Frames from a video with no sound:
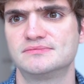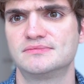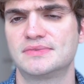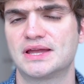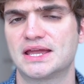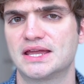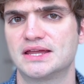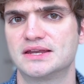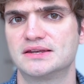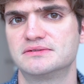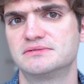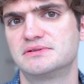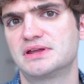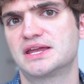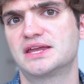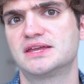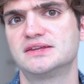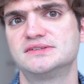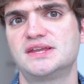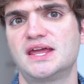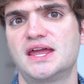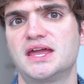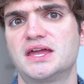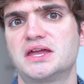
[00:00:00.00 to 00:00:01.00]
and it
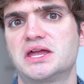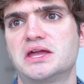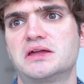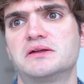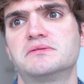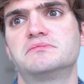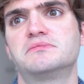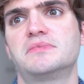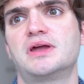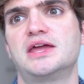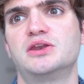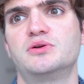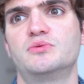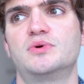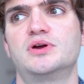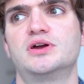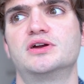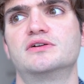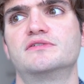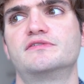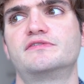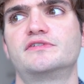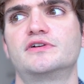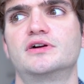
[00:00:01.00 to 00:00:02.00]
can take
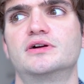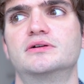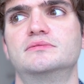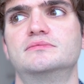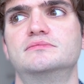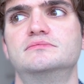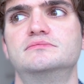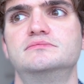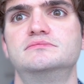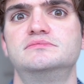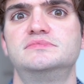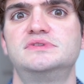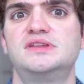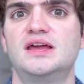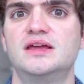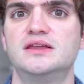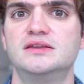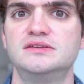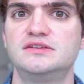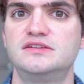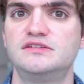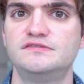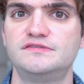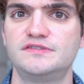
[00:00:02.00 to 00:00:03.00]
anywhere from
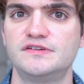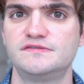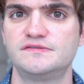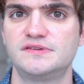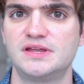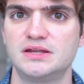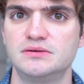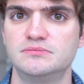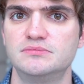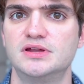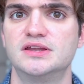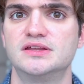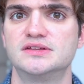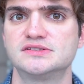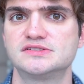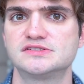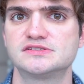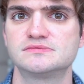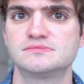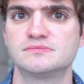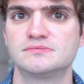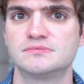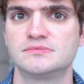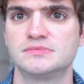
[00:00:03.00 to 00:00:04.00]
10 to 15
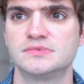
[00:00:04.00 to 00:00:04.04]
minutes.